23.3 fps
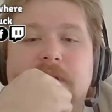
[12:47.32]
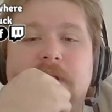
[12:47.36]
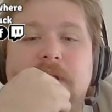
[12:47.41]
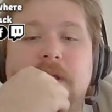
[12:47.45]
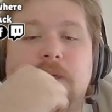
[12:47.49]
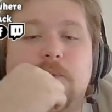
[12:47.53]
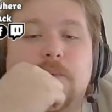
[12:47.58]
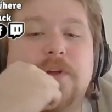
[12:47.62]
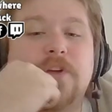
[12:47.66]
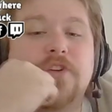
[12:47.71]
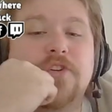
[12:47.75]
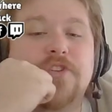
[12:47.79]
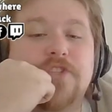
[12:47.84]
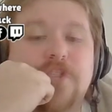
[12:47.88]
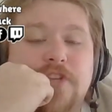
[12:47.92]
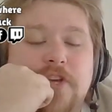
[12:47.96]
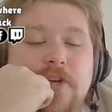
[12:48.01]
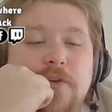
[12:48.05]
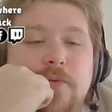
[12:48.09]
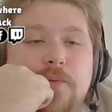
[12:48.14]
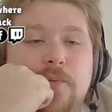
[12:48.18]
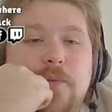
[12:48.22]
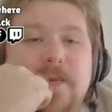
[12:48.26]

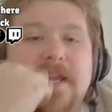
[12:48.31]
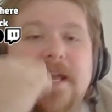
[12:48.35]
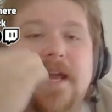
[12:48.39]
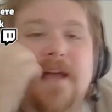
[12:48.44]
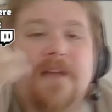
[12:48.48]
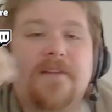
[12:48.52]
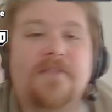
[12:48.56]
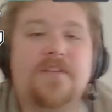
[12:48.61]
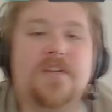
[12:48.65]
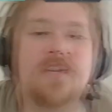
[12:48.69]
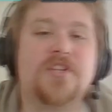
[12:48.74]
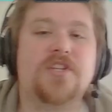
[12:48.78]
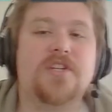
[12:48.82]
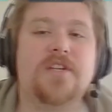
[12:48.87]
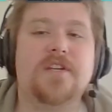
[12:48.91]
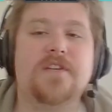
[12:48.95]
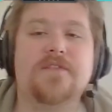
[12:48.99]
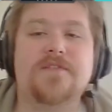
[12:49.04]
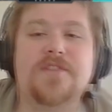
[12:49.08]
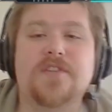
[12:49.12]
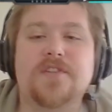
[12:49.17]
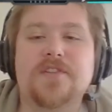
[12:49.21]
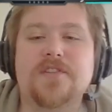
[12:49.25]
We have
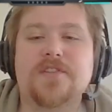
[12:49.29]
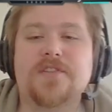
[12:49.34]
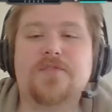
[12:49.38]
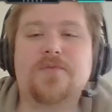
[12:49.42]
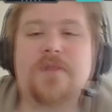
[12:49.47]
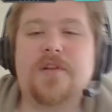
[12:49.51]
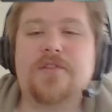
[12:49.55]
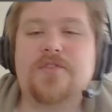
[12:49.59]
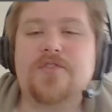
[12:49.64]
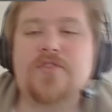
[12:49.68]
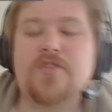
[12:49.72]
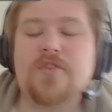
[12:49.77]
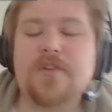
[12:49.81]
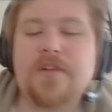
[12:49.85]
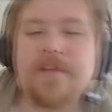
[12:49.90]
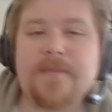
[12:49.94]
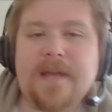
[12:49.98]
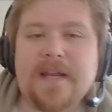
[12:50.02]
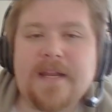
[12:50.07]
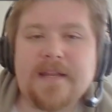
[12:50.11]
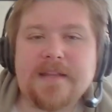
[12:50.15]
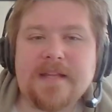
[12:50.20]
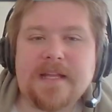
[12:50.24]
initiative, so this is what I was talking
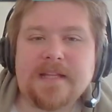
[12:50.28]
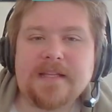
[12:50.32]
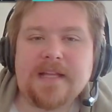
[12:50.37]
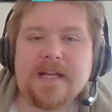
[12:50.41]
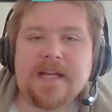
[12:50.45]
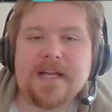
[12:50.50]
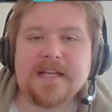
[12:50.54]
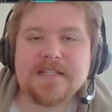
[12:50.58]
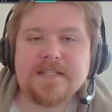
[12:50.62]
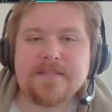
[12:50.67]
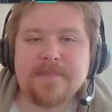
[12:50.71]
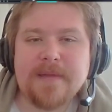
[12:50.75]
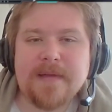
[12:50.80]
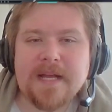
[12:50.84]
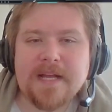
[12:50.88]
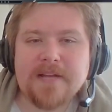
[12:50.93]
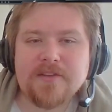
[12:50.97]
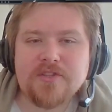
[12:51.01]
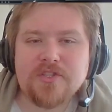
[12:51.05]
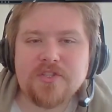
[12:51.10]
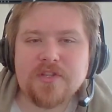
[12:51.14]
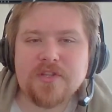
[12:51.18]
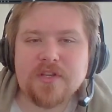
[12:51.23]
about in that last
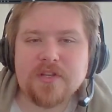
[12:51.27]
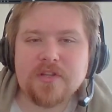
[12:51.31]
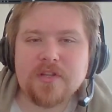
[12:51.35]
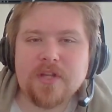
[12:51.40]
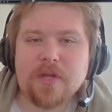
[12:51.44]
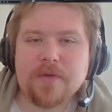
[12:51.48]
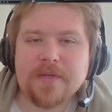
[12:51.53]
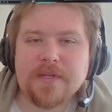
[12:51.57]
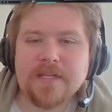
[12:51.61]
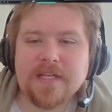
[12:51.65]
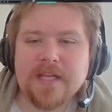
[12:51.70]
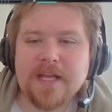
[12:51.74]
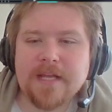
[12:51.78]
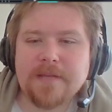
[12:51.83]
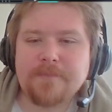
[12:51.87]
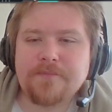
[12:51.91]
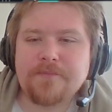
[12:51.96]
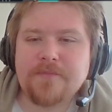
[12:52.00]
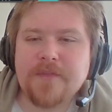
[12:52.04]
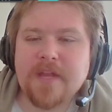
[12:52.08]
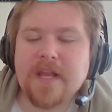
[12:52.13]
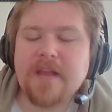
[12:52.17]
match, the glowing name.